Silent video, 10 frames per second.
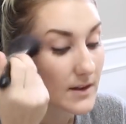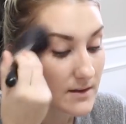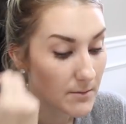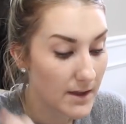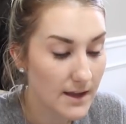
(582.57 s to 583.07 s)

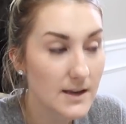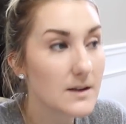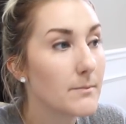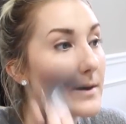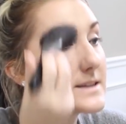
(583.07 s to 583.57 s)
And then like I
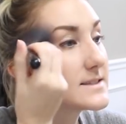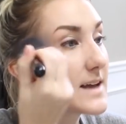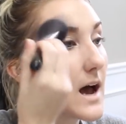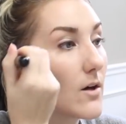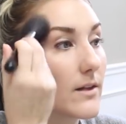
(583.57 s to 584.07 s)
need to bust
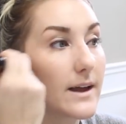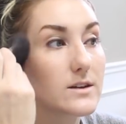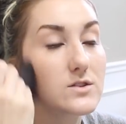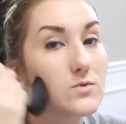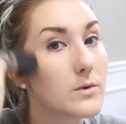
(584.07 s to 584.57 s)
out
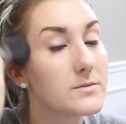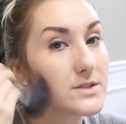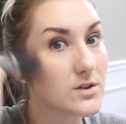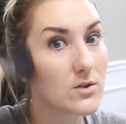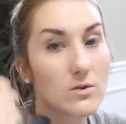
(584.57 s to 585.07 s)
like
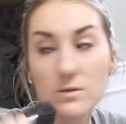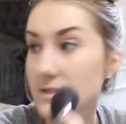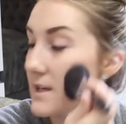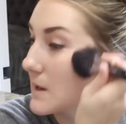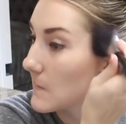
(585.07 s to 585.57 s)

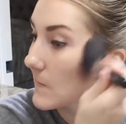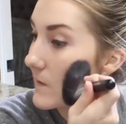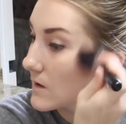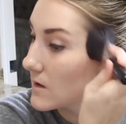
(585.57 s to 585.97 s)
swimsuits and